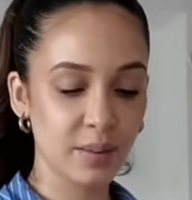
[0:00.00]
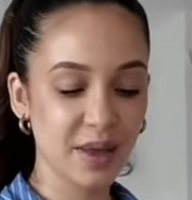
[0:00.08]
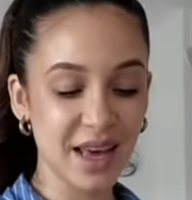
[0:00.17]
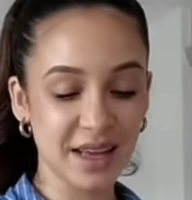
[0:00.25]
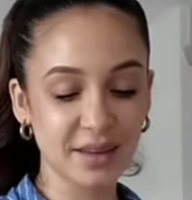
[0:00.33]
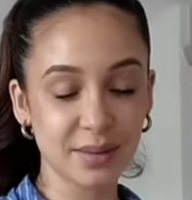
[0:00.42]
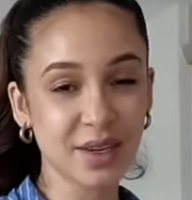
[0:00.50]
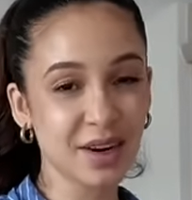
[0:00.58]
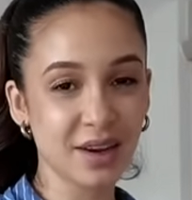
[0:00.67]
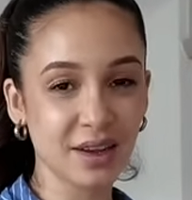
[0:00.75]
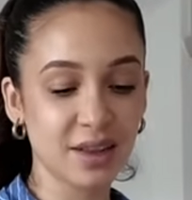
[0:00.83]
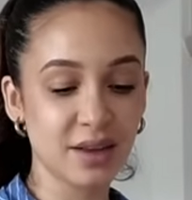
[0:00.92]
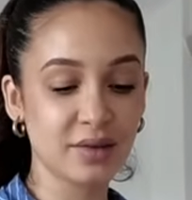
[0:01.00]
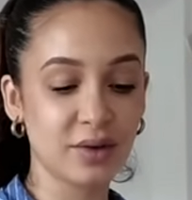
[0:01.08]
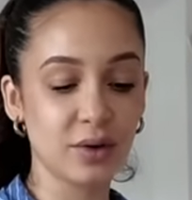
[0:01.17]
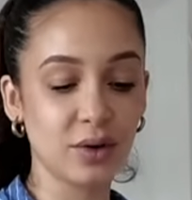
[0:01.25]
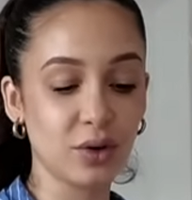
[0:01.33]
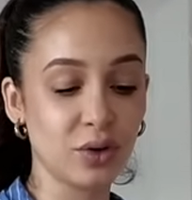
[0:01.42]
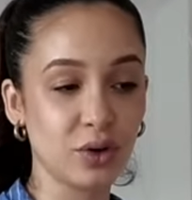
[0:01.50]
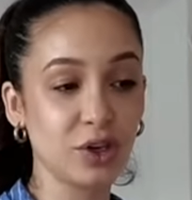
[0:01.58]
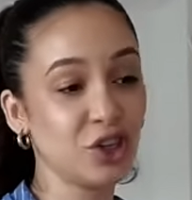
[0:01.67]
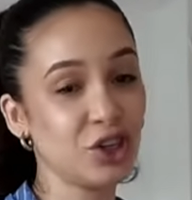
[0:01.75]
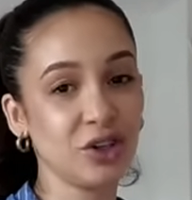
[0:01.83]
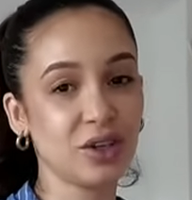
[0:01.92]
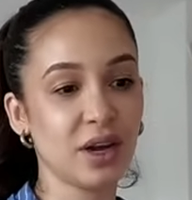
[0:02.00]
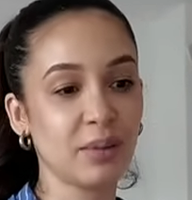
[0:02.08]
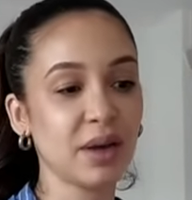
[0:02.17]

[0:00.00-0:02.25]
Yes, I'm starting this vlog on a Tuesday